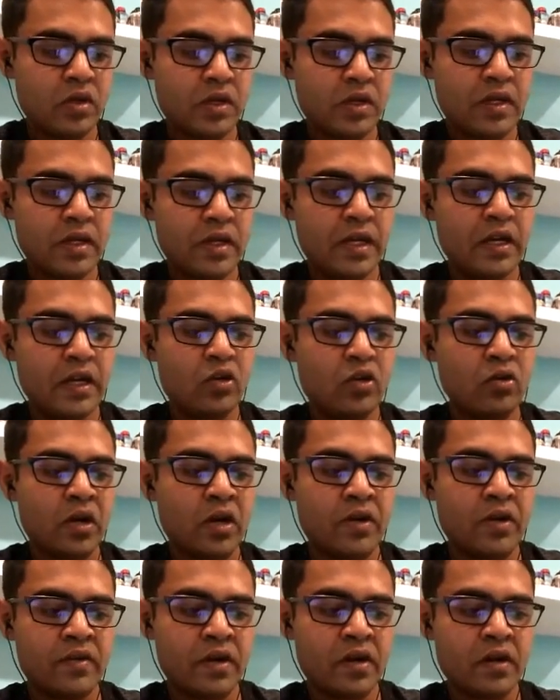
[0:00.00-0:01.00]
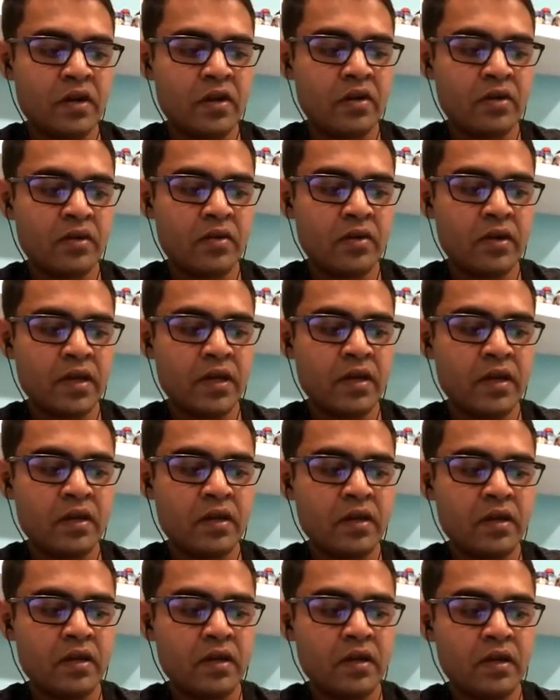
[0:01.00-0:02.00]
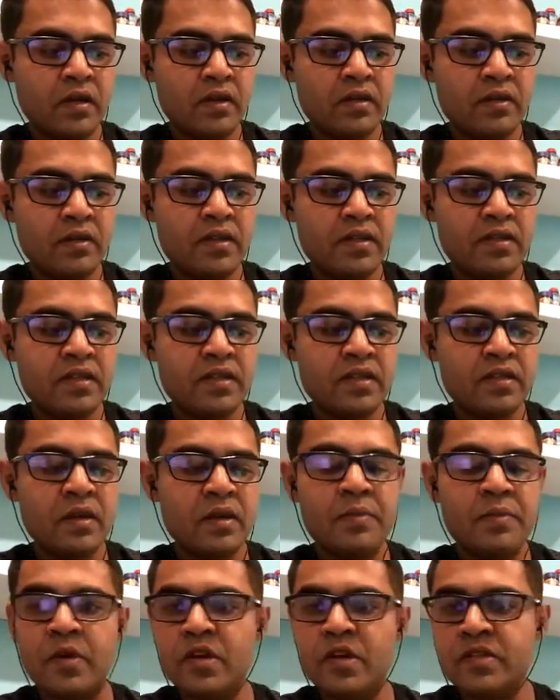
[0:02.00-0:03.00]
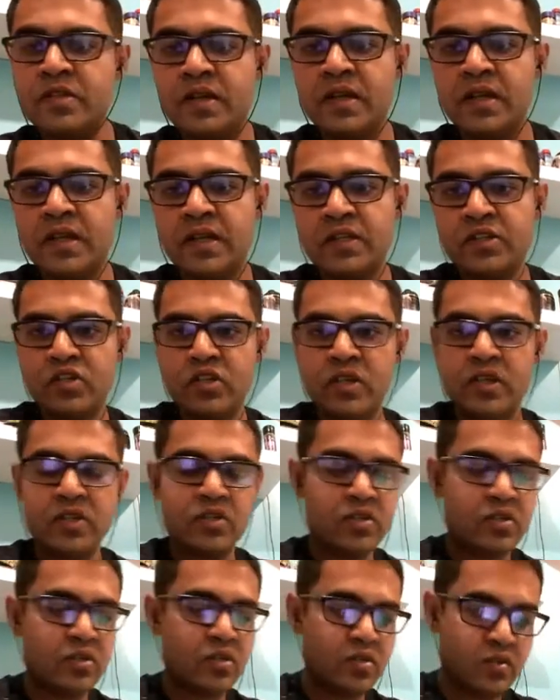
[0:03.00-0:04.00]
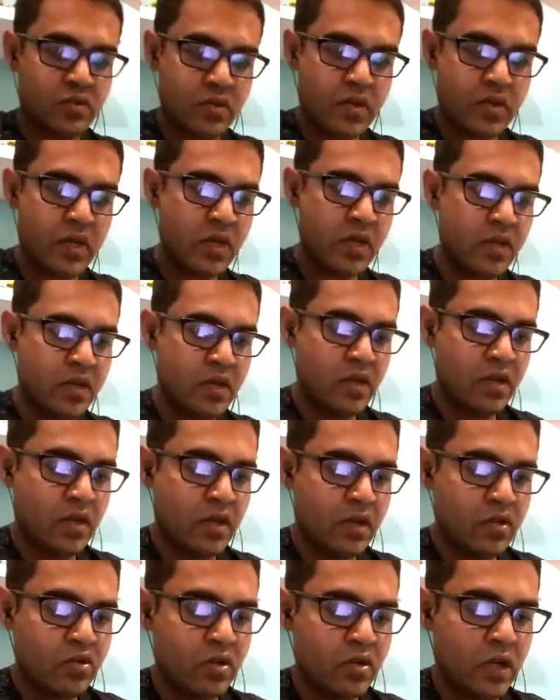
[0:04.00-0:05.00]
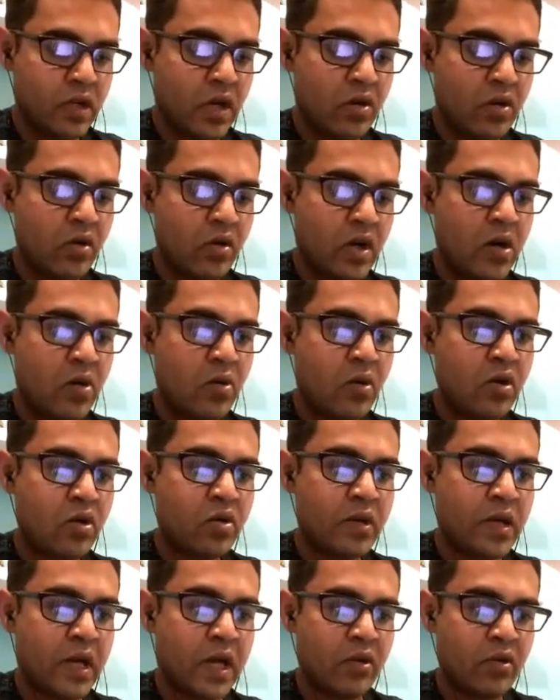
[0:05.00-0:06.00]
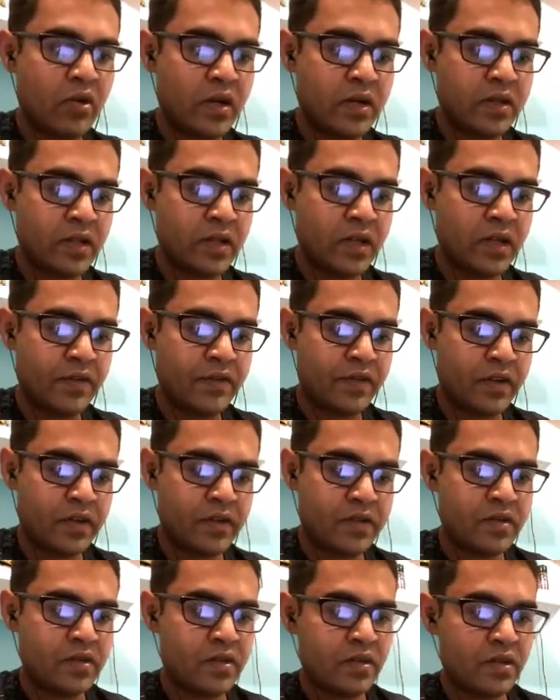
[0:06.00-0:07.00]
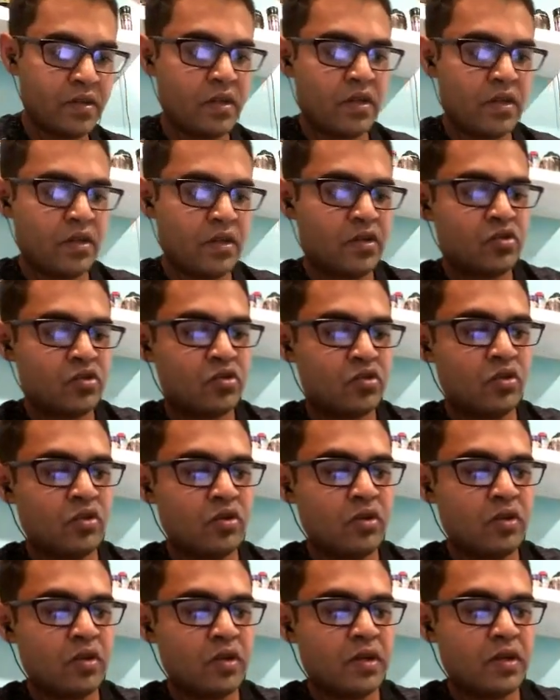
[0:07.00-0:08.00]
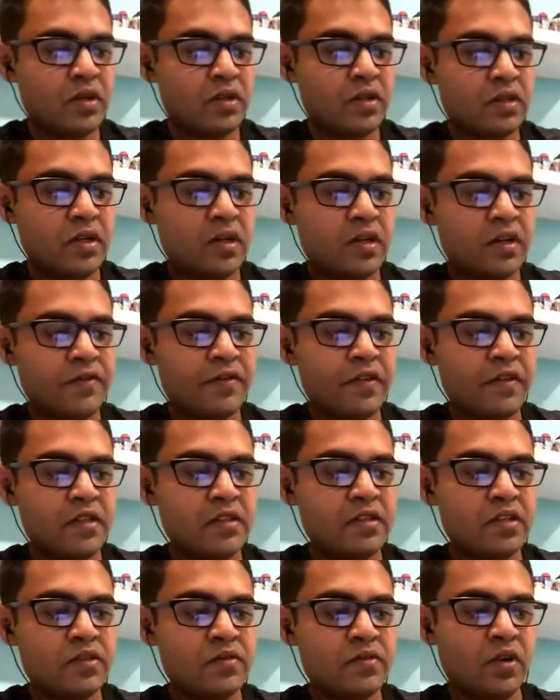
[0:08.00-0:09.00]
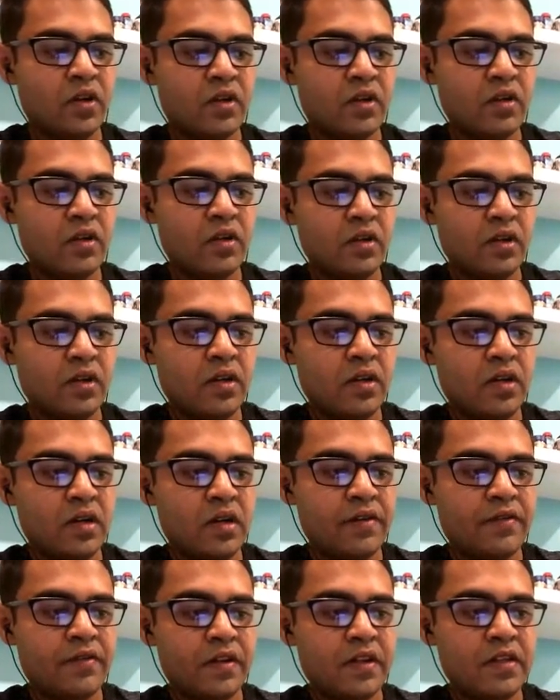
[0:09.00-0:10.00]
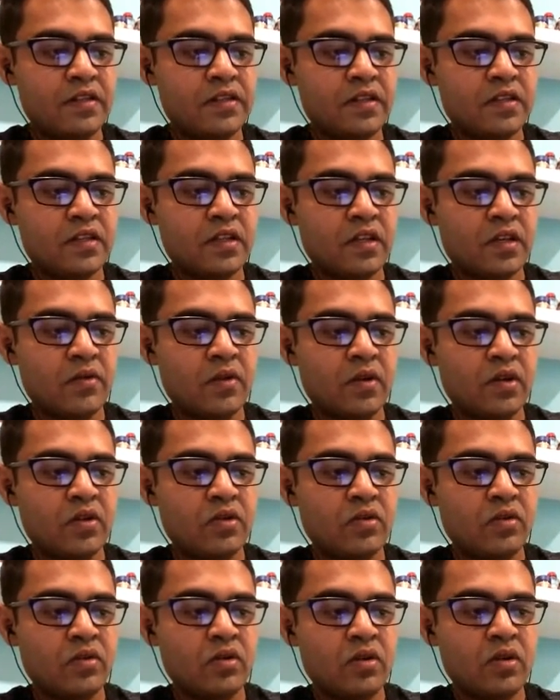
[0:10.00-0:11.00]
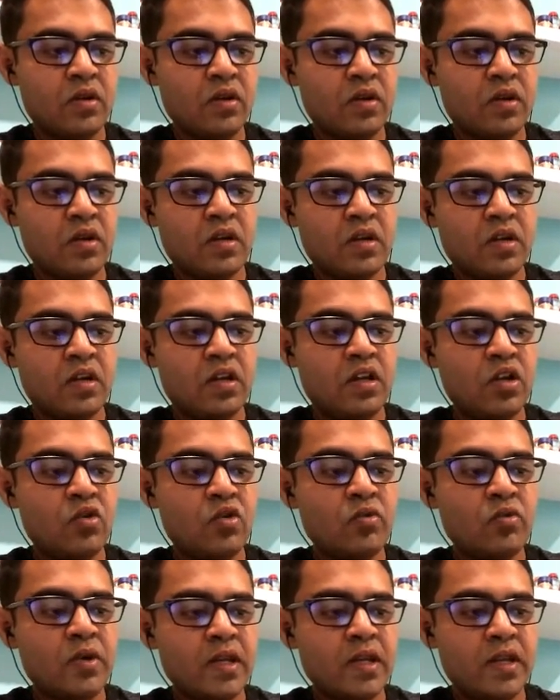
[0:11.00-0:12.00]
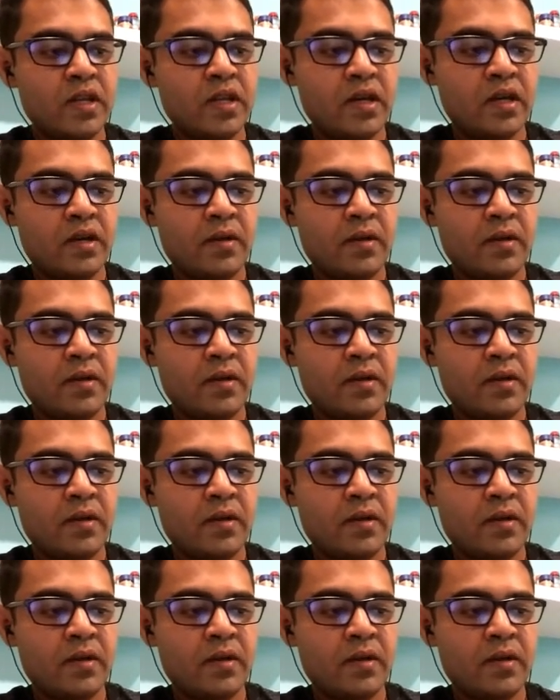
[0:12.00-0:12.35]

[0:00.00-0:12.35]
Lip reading: into 100. Okay, this is the percentage change. Okay, so now I want to calculate the difference. So the difference is what? Difference is equal to new area